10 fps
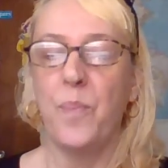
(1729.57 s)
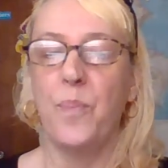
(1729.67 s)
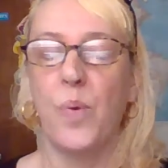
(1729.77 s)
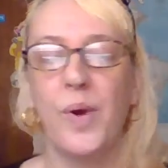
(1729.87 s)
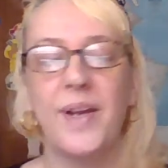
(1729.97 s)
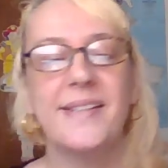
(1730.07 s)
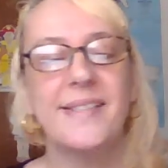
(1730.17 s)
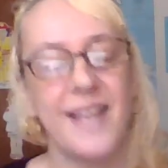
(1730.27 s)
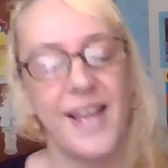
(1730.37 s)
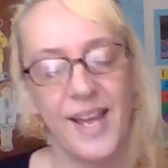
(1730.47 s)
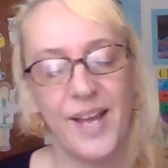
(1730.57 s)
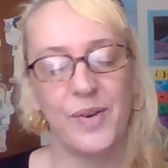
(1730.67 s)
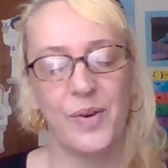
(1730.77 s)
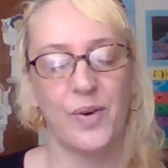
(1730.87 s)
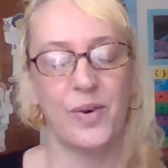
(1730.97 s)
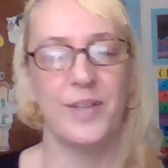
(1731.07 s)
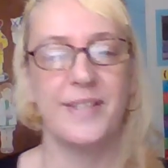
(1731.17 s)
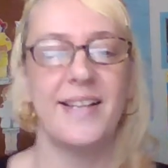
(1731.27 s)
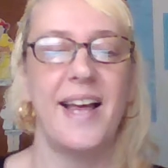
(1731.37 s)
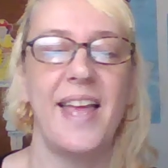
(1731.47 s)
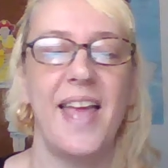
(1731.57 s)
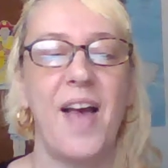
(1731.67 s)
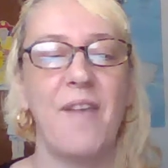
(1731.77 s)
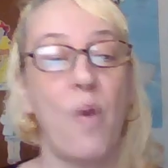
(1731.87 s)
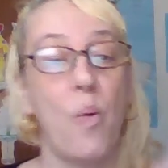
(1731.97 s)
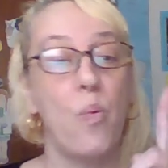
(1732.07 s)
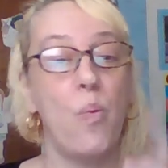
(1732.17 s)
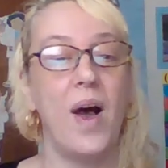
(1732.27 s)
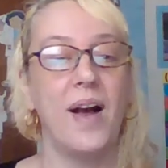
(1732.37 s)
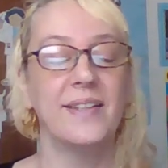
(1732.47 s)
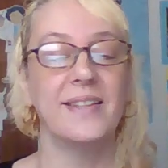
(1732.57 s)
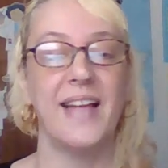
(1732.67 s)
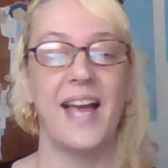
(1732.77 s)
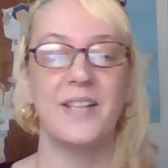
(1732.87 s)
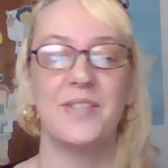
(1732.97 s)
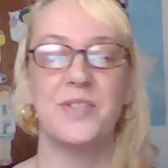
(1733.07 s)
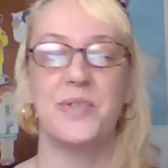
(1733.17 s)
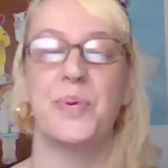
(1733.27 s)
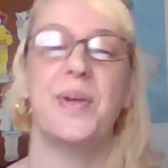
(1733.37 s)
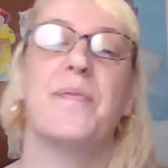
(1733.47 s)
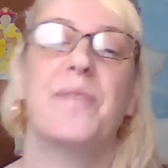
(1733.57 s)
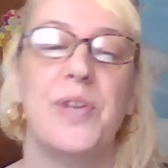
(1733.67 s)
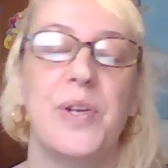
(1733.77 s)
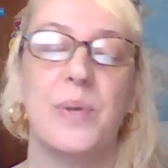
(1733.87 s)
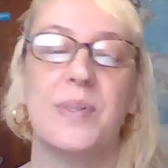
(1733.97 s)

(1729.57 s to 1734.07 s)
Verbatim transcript: Boys and girls, I have one last treat for you.